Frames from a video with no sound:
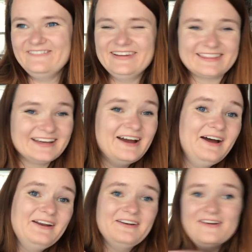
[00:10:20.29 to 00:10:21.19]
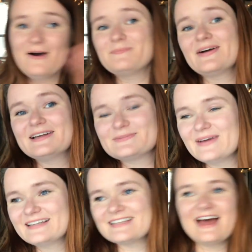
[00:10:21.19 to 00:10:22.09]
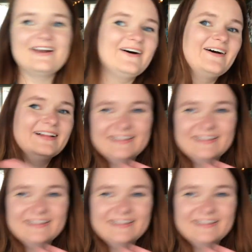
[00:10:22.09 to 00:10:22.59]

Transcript: with no prospects at all